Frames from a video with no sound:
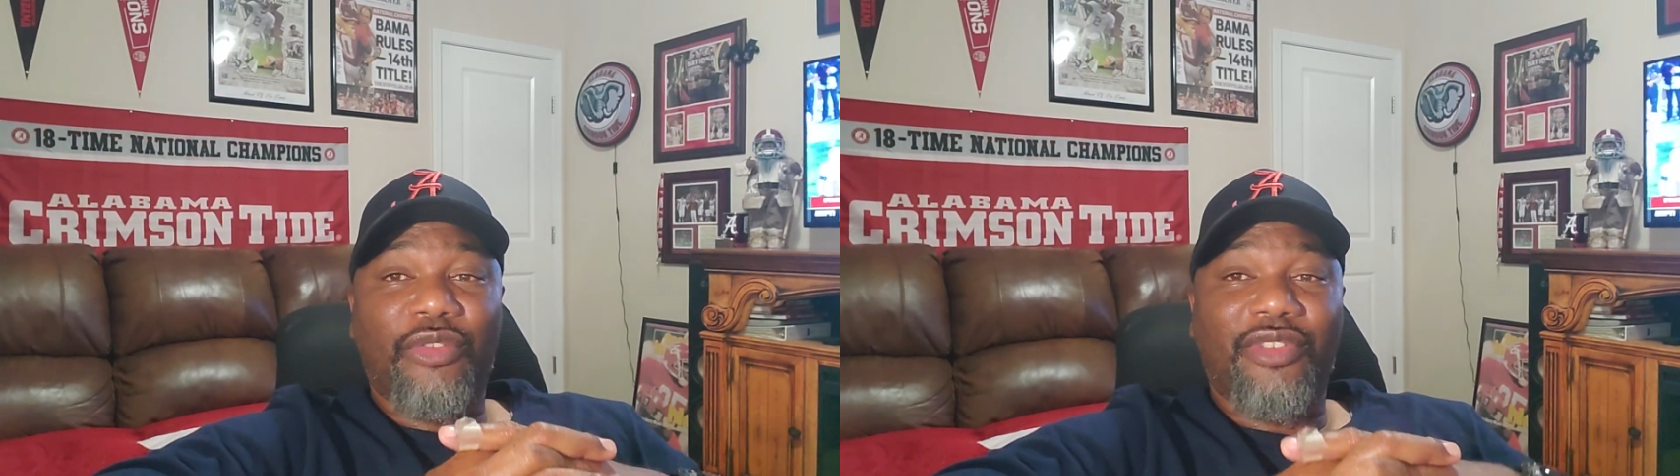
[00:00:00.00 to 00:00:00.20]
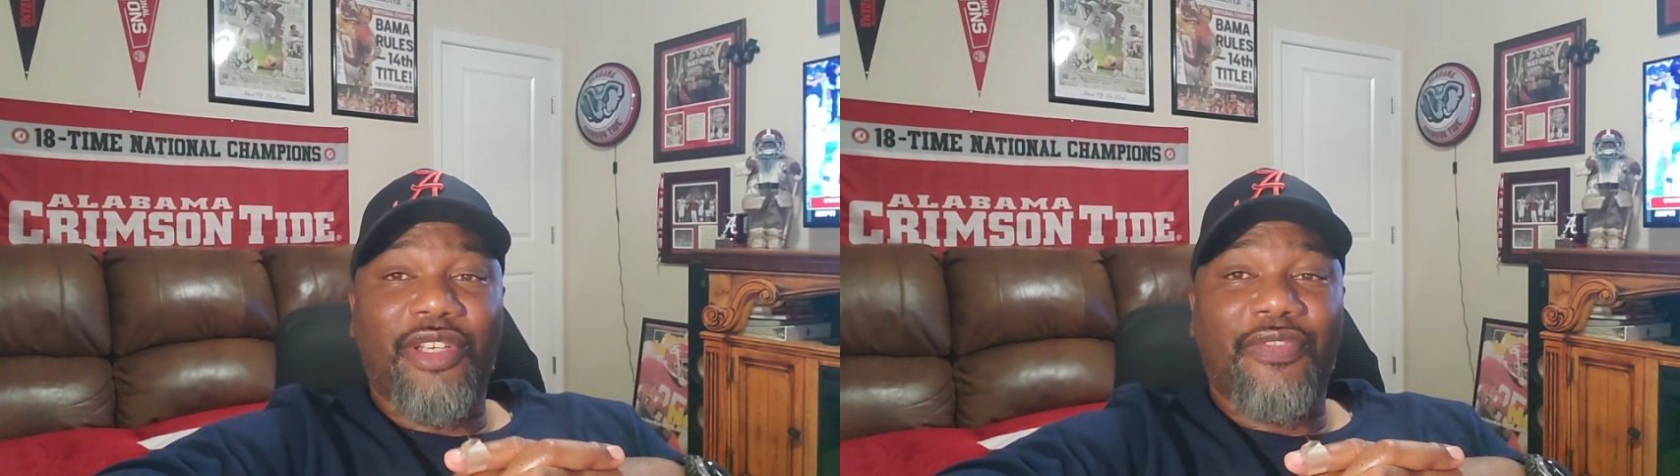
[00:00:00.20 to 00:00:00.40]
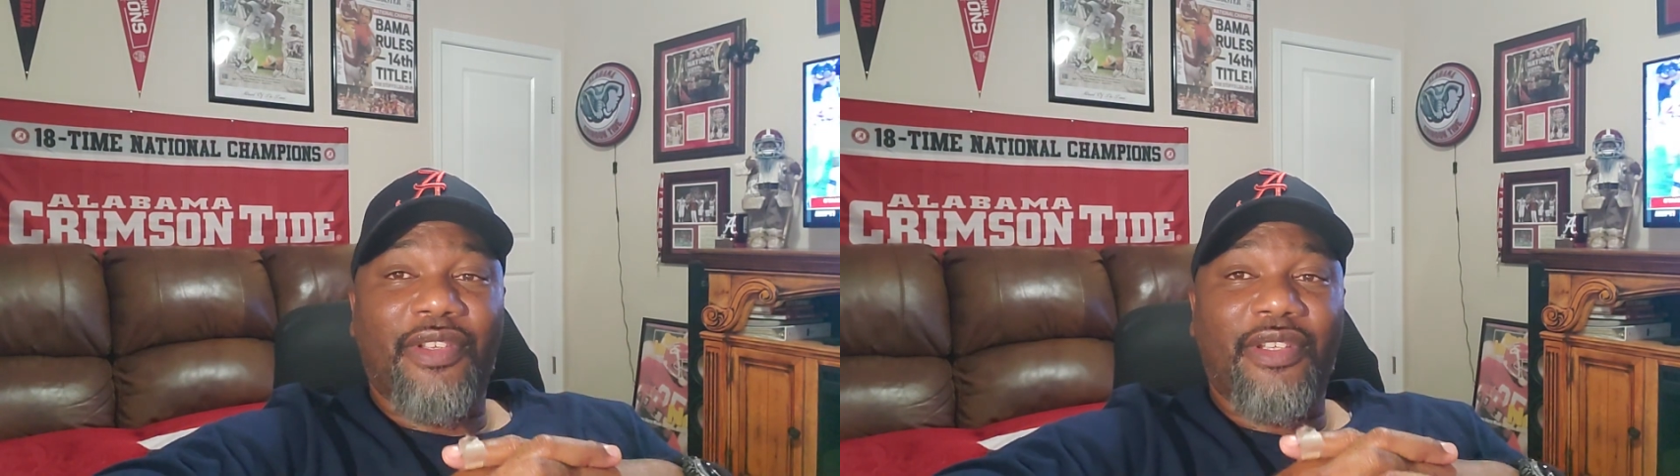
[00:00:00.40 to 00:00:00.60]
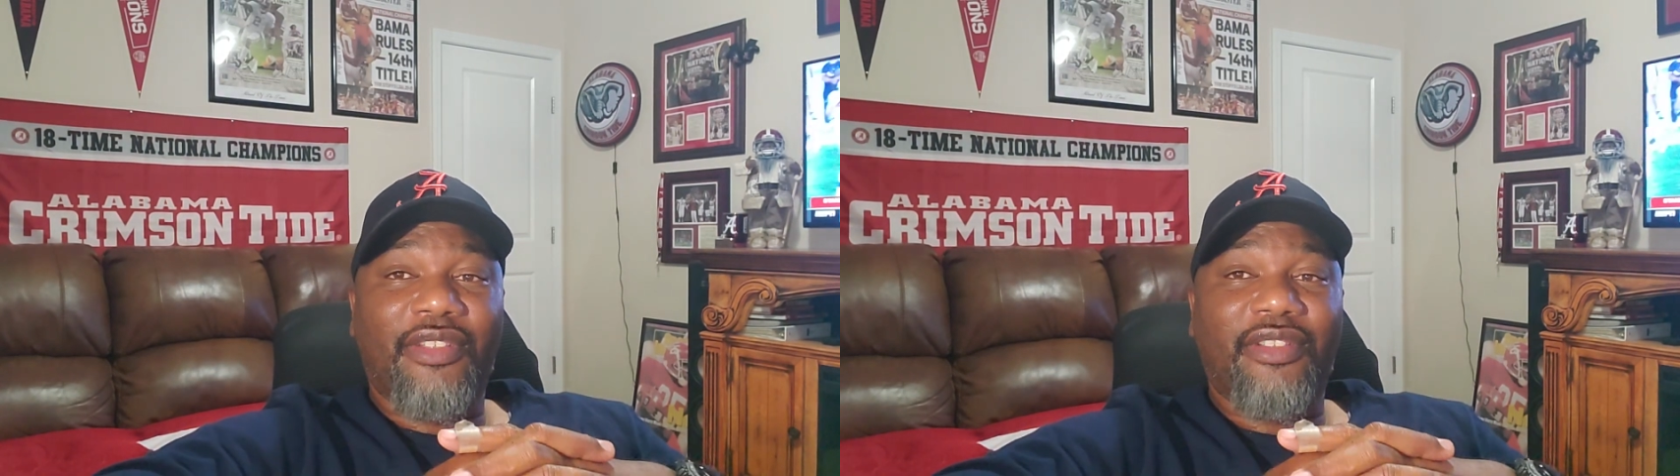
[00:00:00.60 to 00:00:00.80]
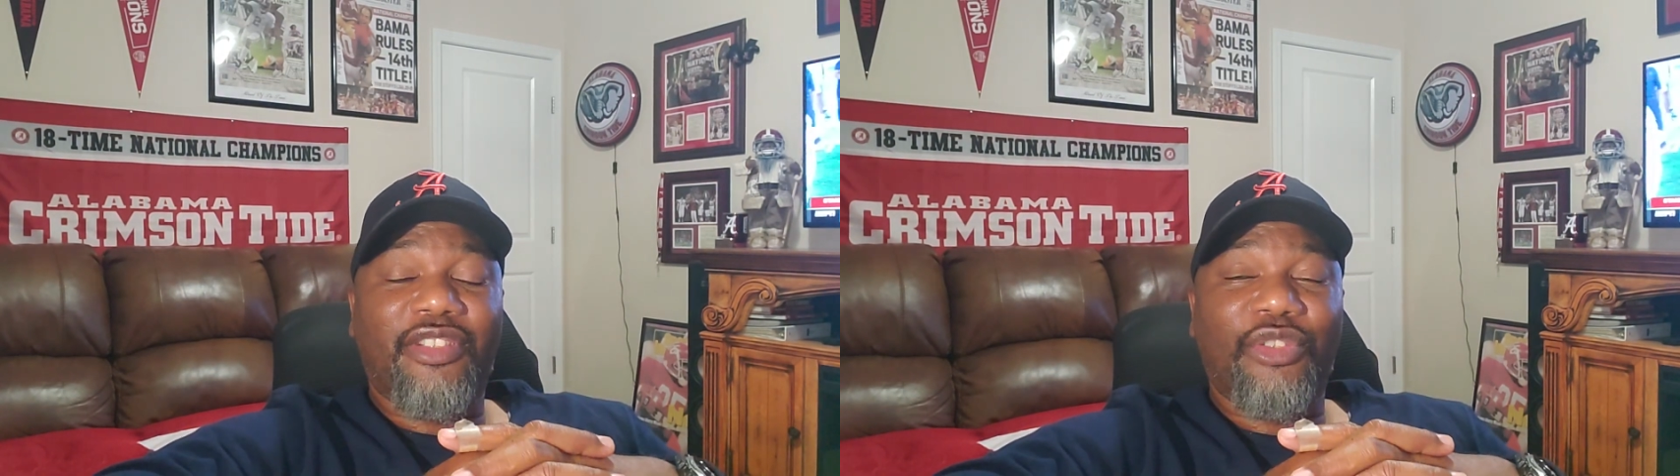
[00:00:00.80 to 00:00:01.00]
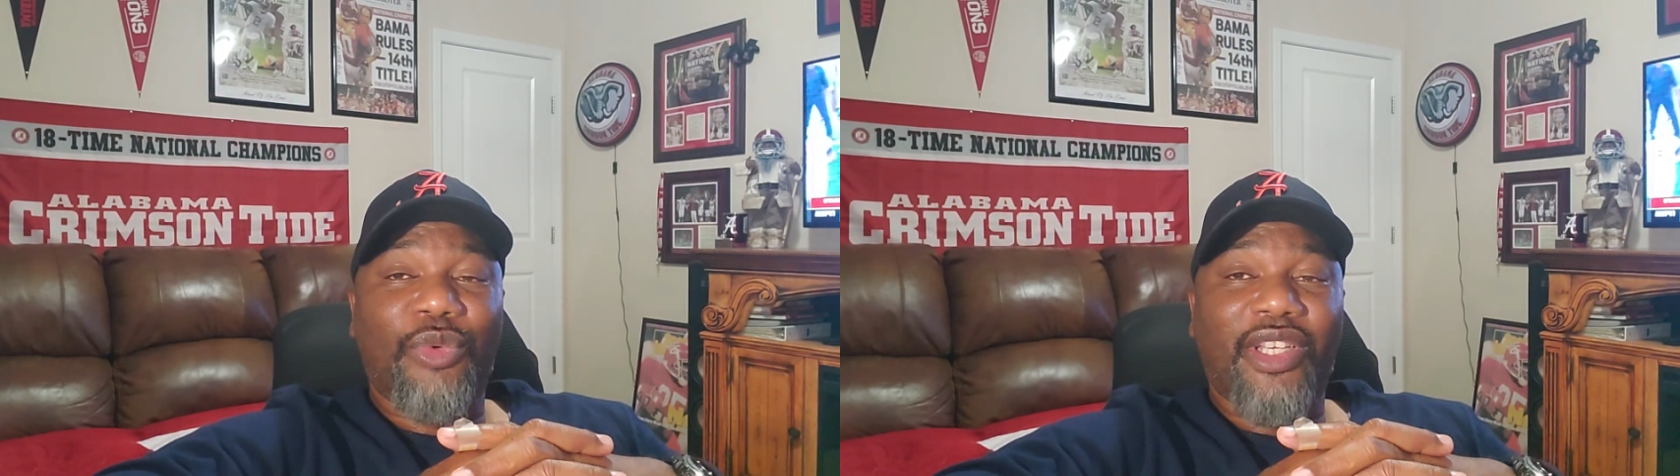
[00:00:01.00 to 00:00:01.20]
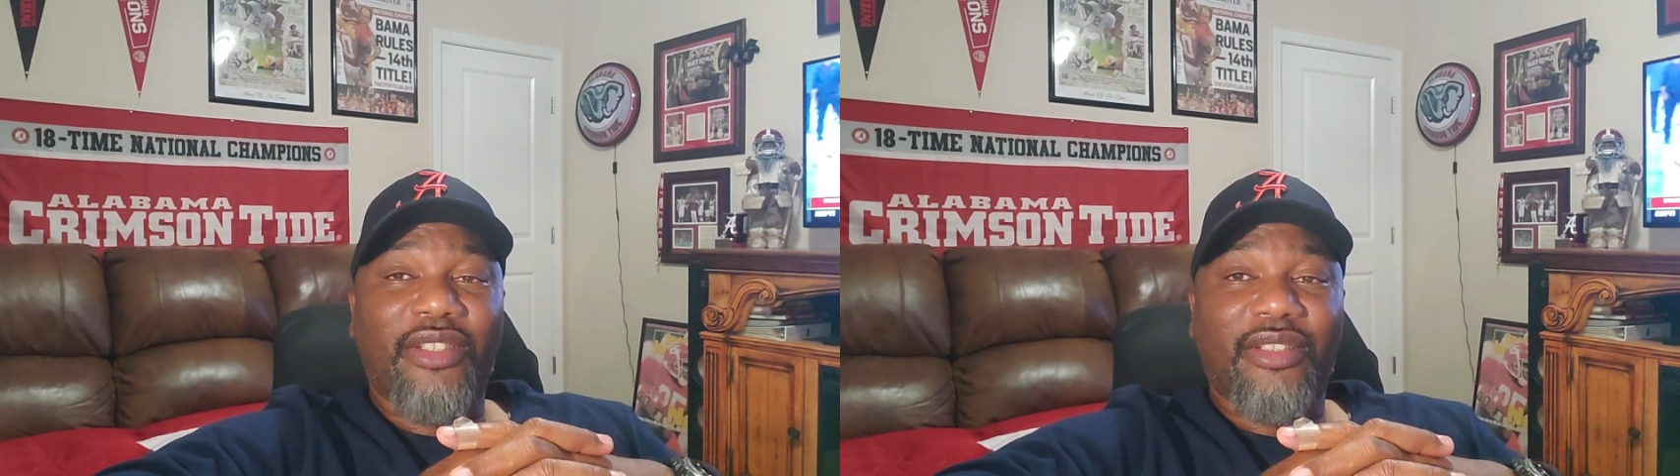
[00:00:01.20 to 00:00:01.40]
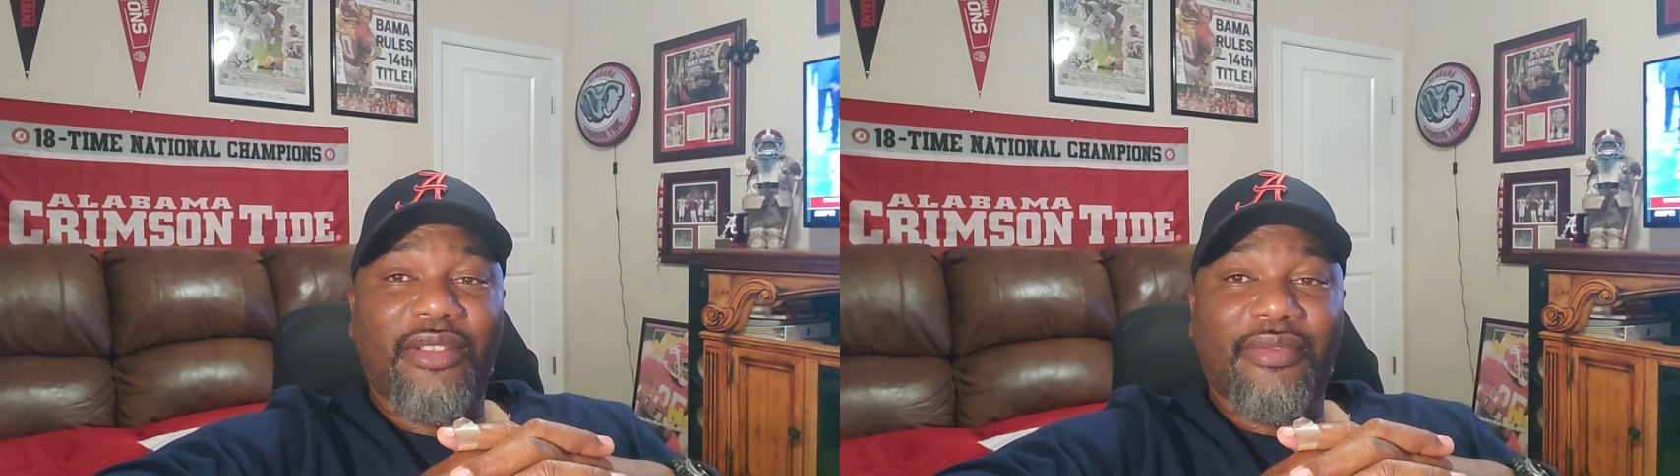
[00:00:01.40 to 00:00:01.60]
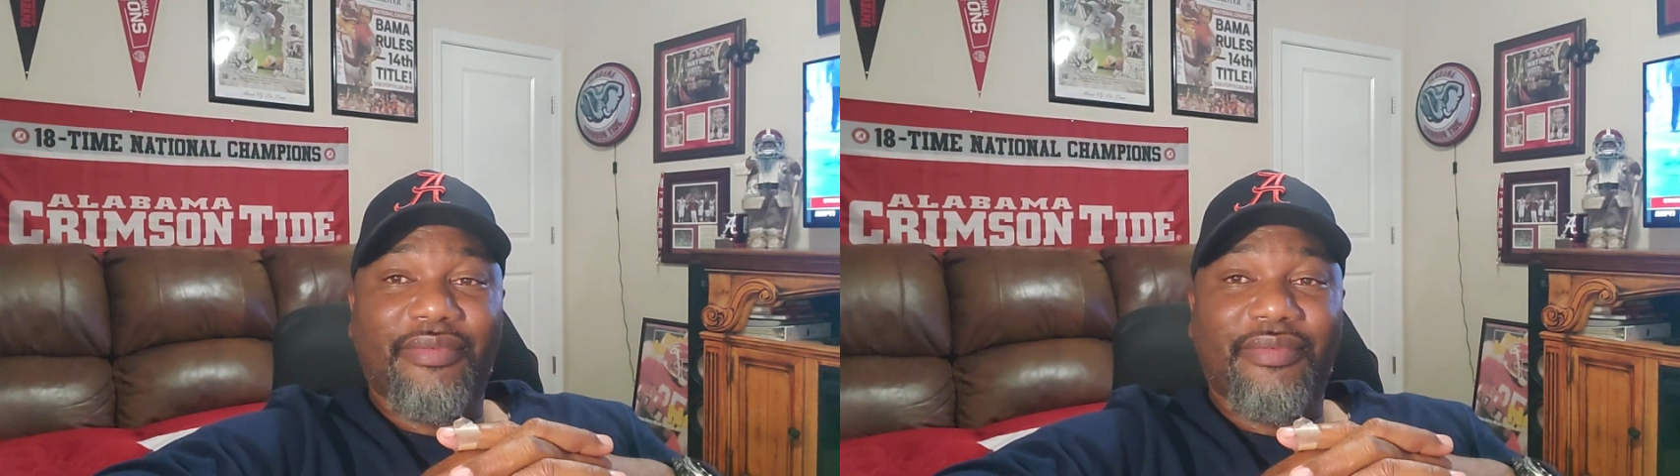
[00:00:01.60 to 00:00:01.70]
yourself in this situation,